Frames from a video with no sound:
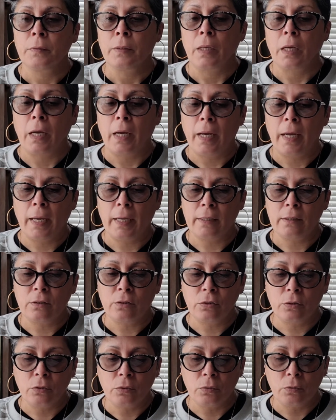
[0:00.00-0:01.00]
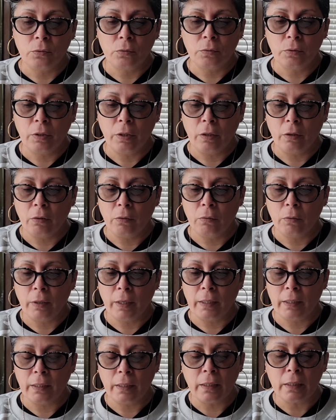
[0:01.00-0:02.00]
I had to,
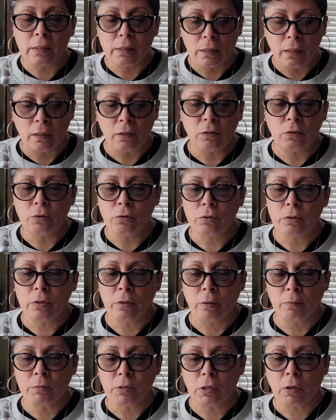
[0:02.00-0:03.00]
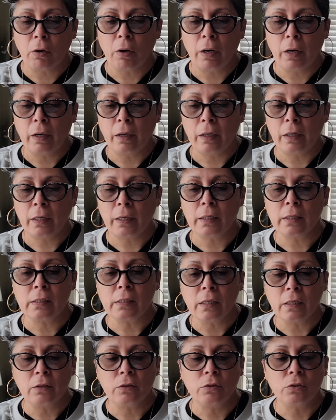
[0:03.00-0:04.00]
and it continues
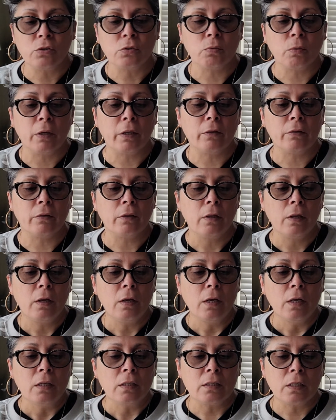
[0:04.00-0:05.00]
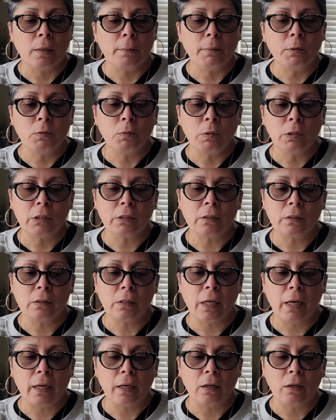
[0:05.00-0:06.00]
with someone will
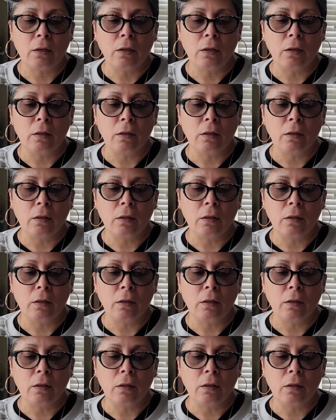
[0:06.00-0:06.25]
take